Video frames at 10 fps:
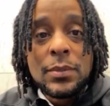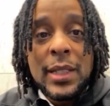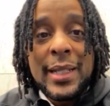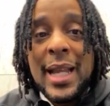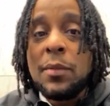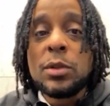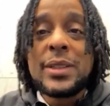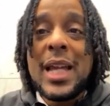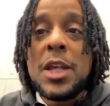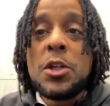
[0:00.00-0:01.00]
The devil
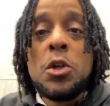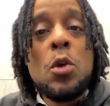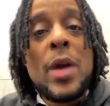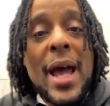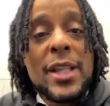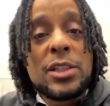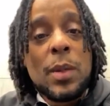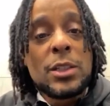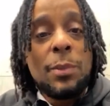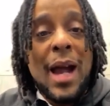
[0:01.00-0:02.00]
said, you got as
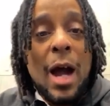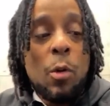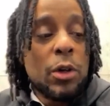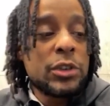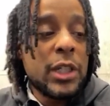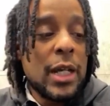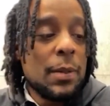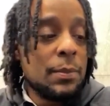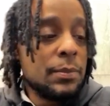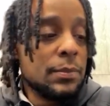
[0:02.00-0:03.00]
much power as him.